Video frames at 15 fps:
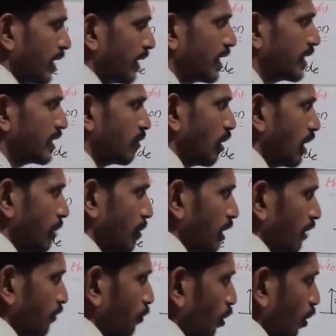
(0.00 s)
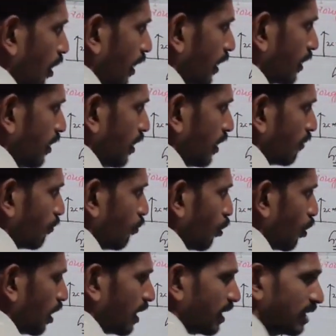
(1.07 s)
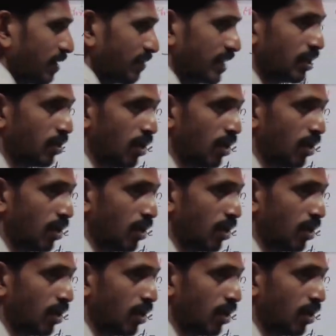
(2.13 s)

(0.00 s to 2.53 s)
This what about the focal length? The focal length of the